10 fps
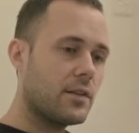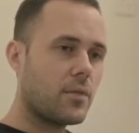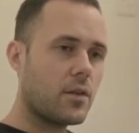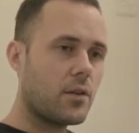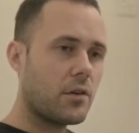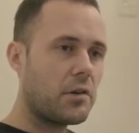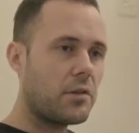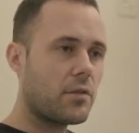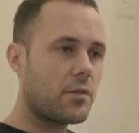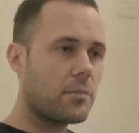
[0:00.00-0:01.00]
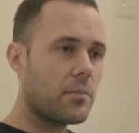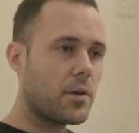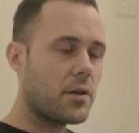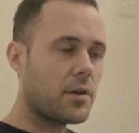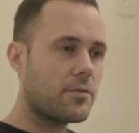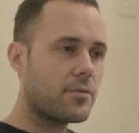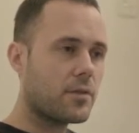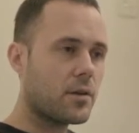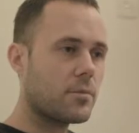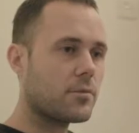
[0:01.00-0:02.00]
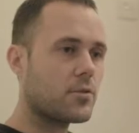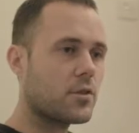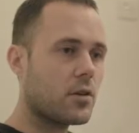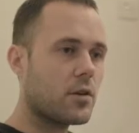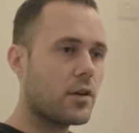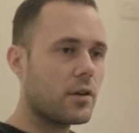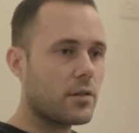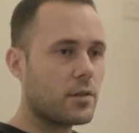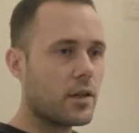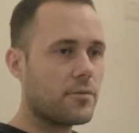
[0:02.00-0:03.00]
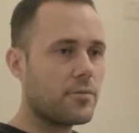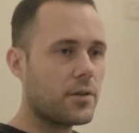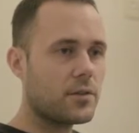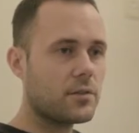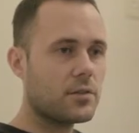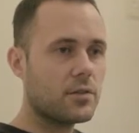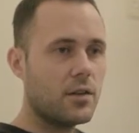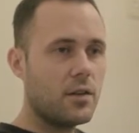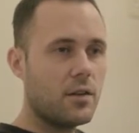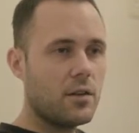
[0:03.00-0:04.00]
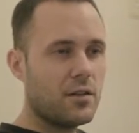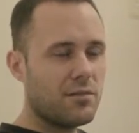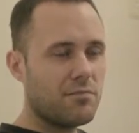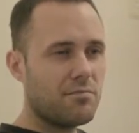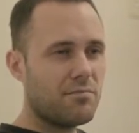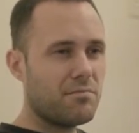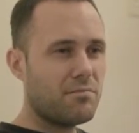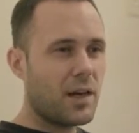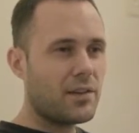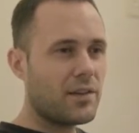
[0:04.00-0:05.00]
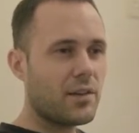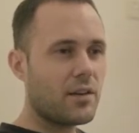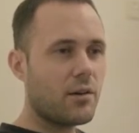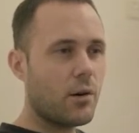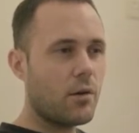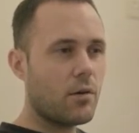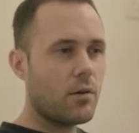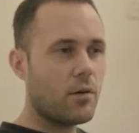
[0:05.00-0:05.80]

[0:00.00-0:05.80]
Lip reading: going to use the money from Tron and I'm going to fund Matic or